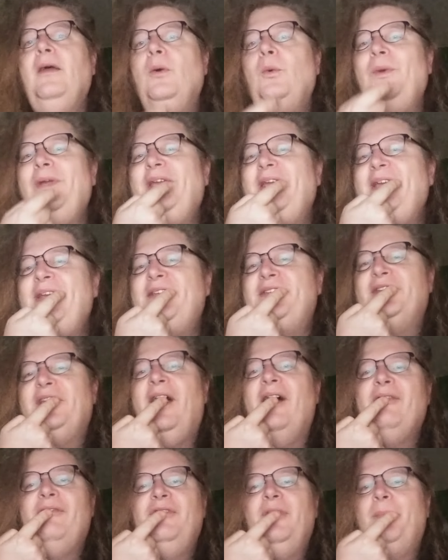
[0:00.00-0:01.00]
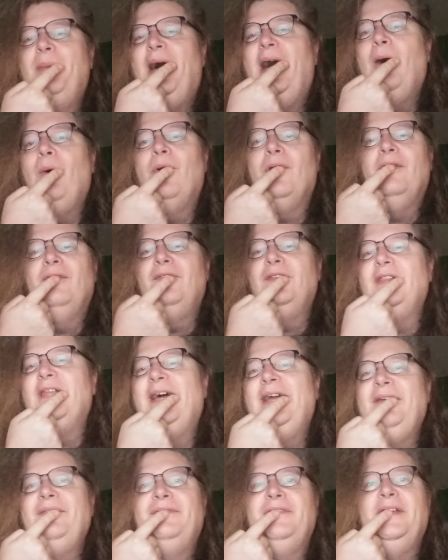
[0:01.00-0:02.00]
We each have the power of
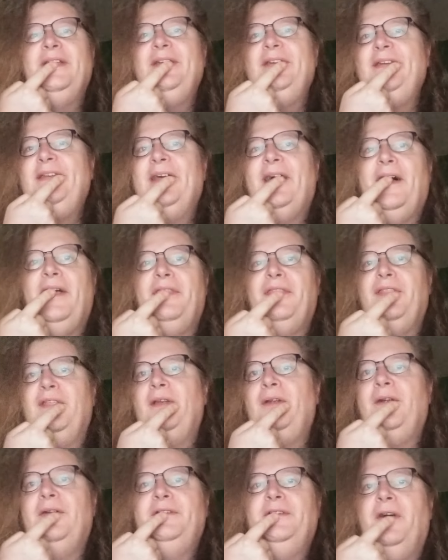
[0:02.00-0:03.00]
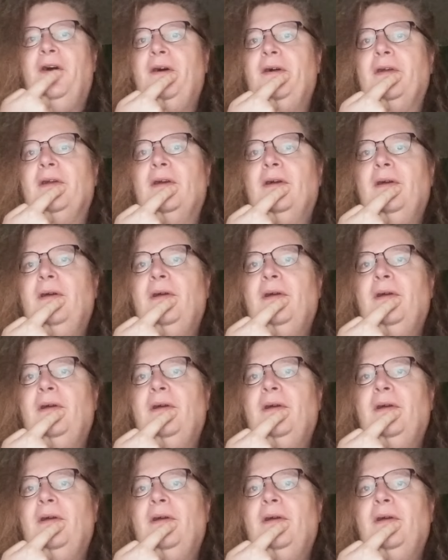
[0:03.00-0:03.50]
life and death in our tongue.